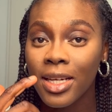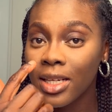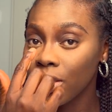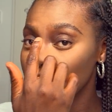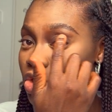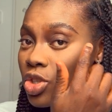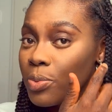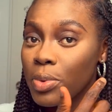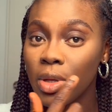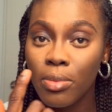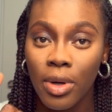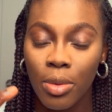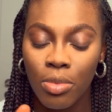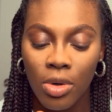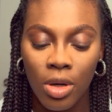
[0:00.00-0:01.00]
and shape in
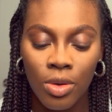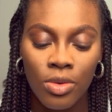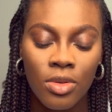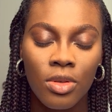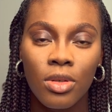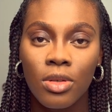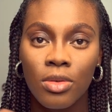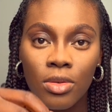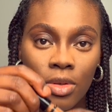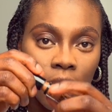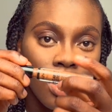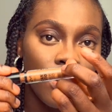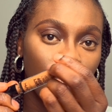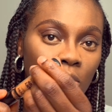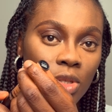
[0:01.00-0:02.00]
my brows.
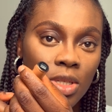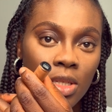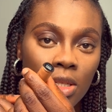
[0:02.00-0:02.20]
I'm using